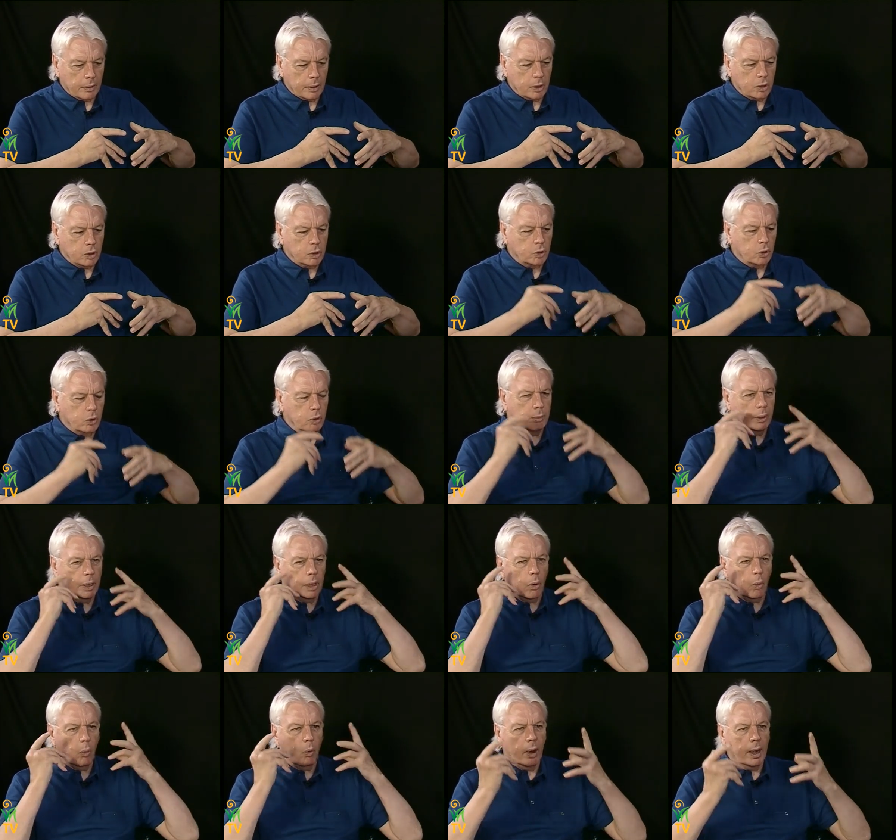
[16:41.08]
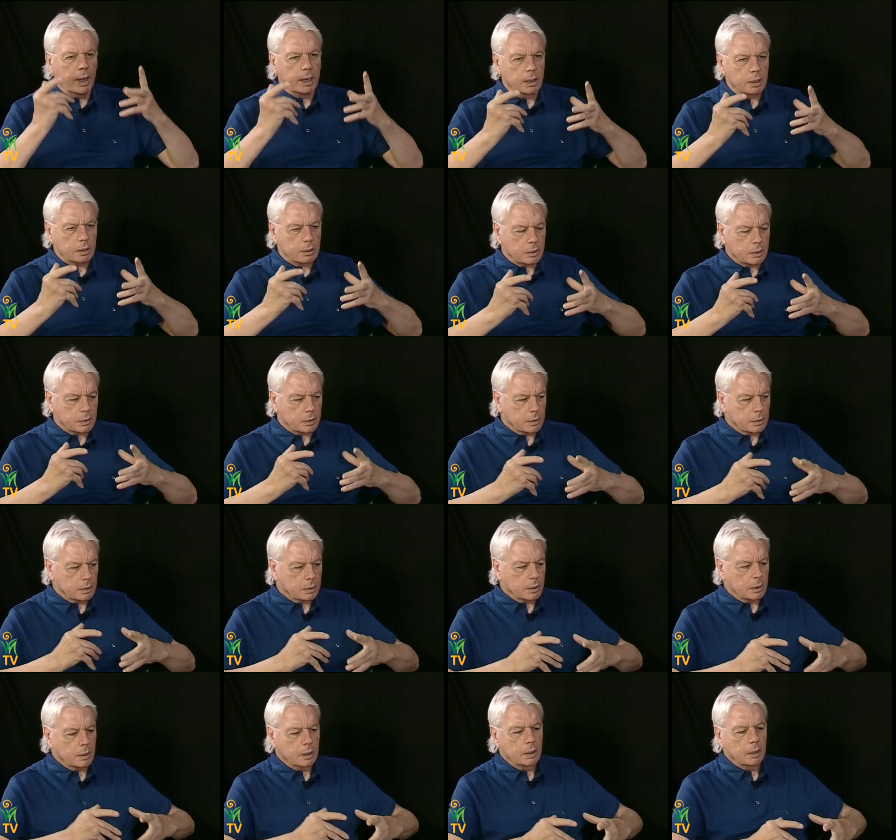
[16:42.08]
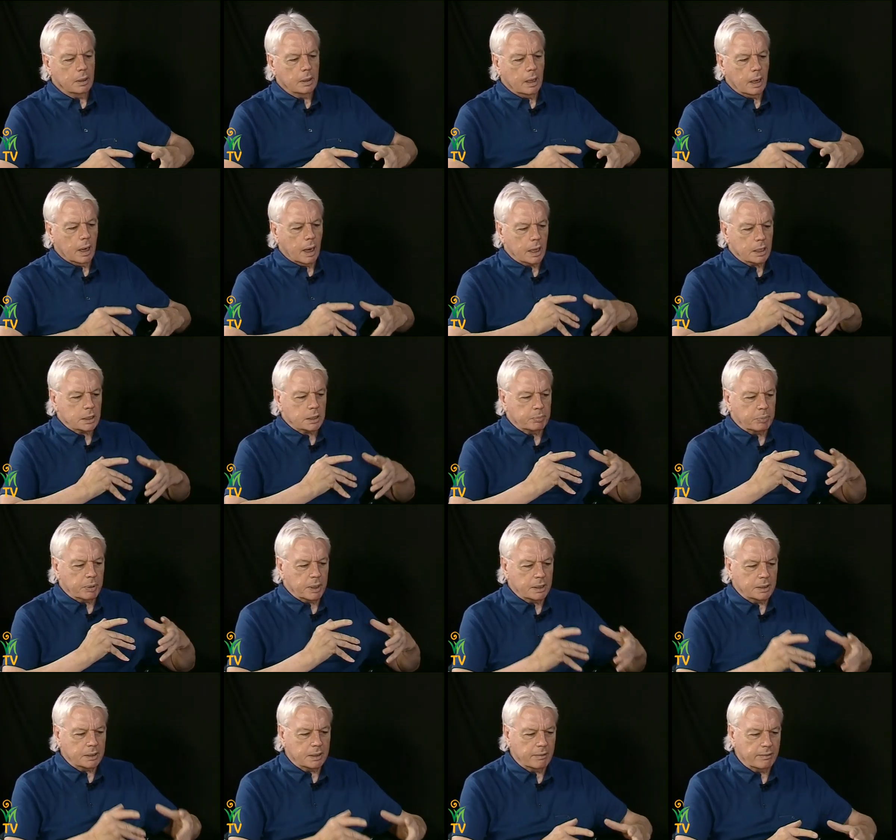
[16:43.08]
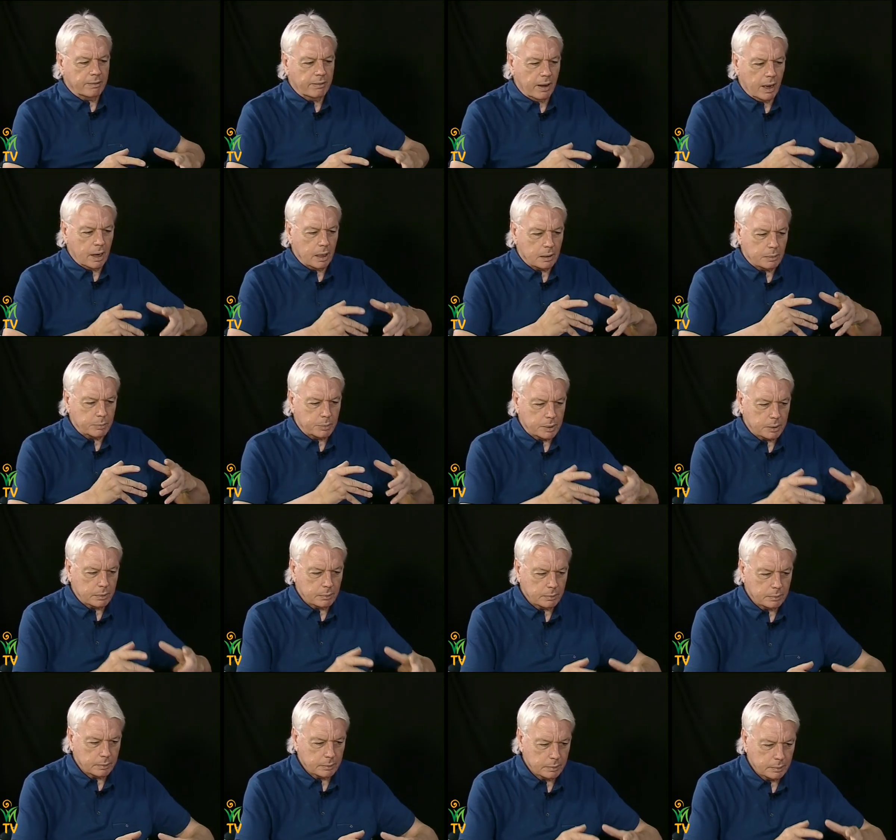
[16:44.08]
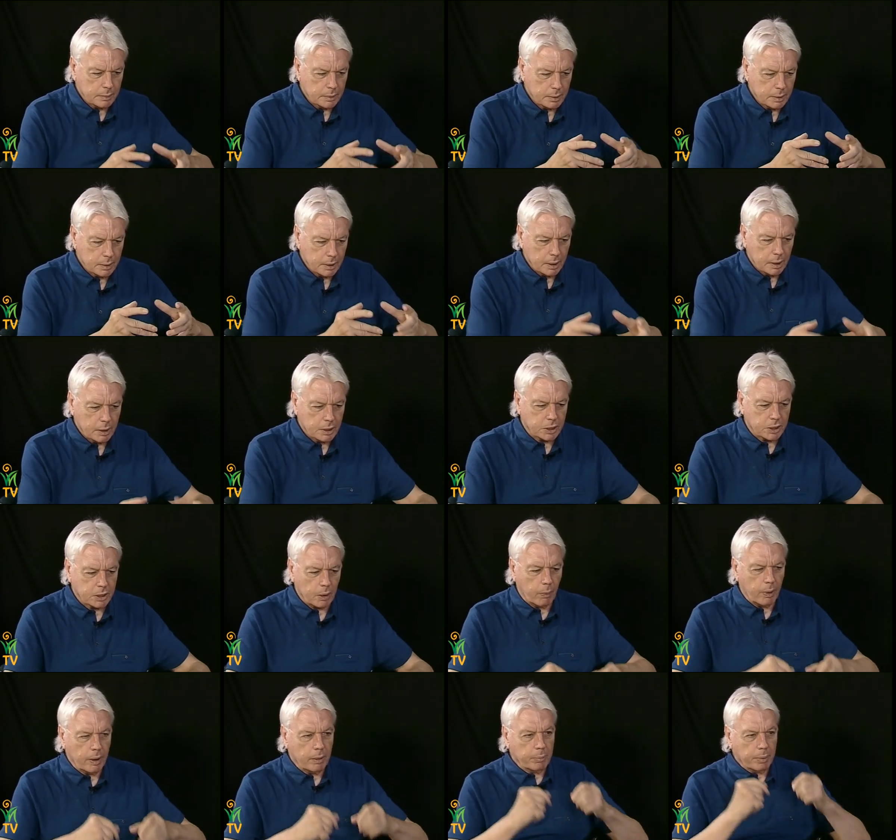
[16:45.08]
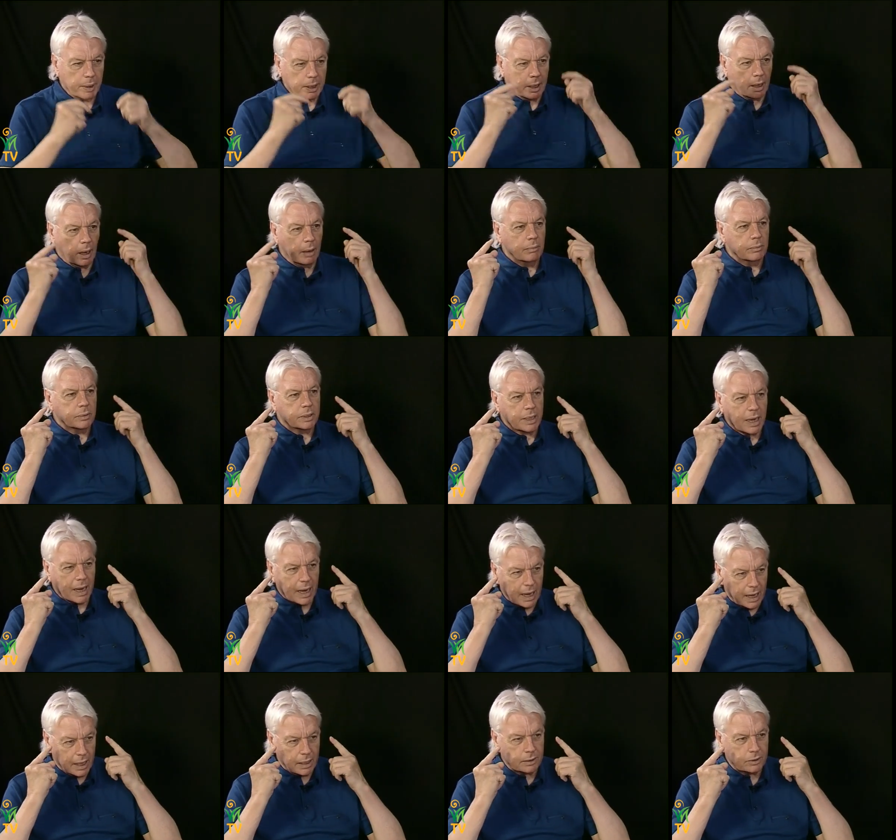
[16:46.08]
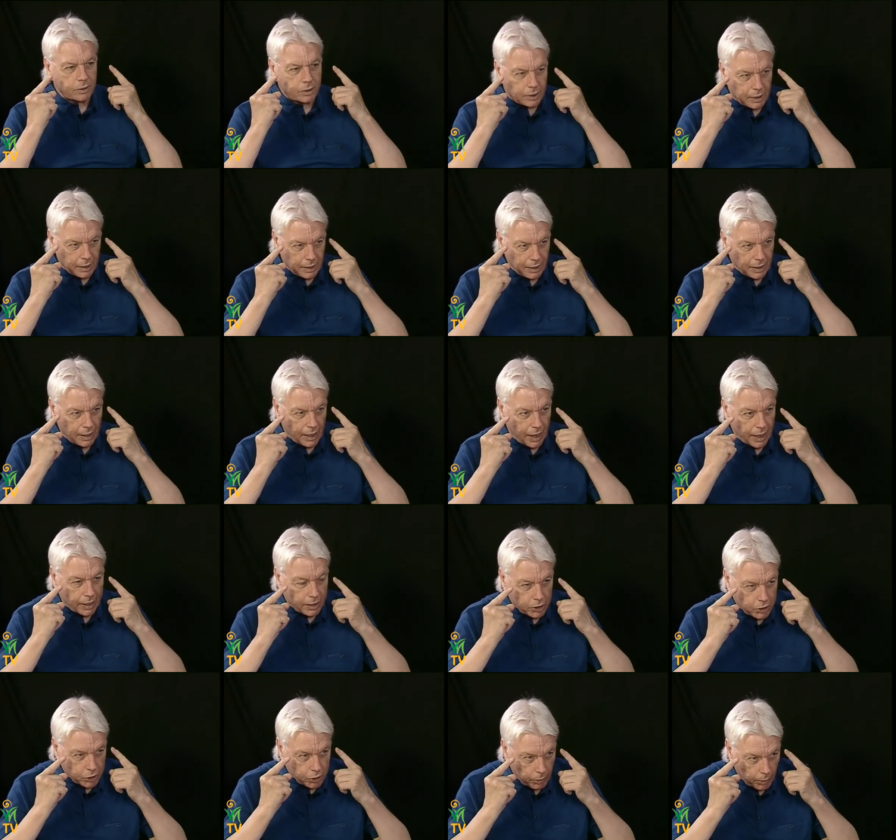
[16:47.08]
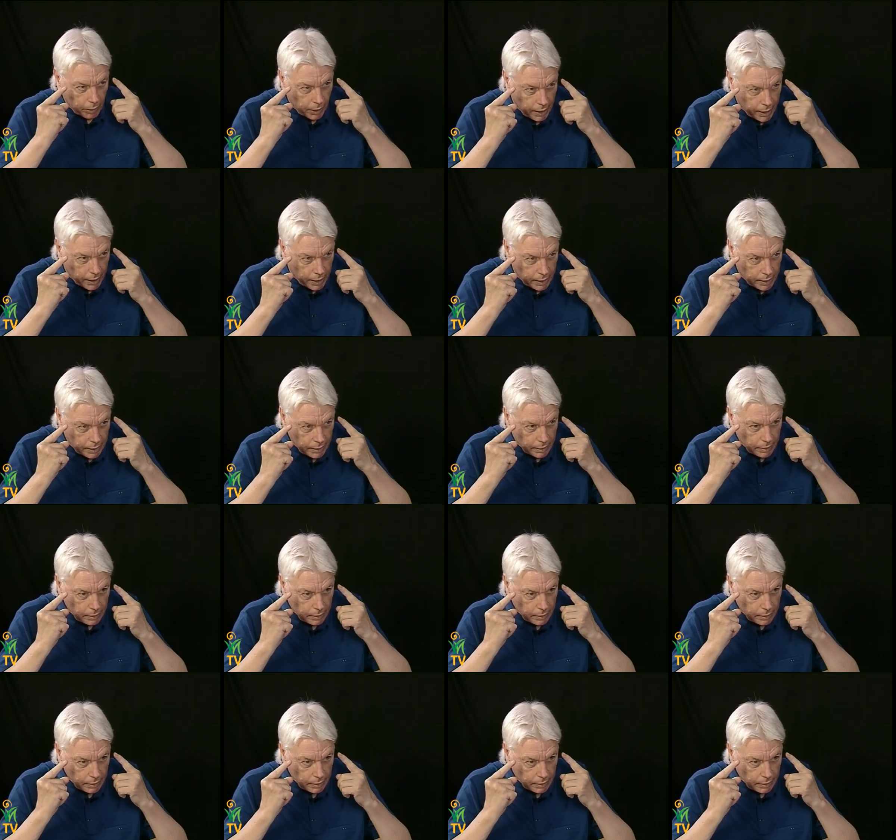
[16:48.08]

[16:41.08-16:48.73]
human awareness has been developed so it becomes intellectually